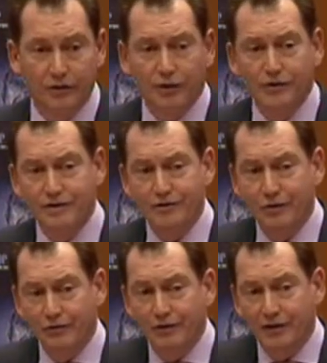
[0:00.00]
when they
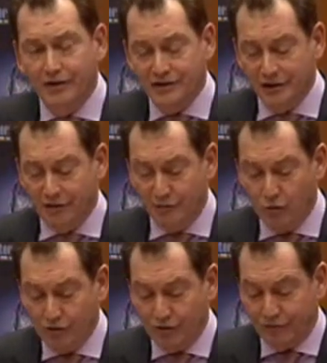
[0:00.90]
wrote that there is enough
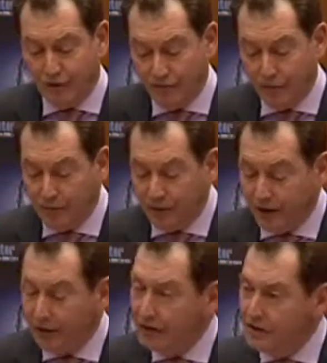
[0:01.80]
water for everybody,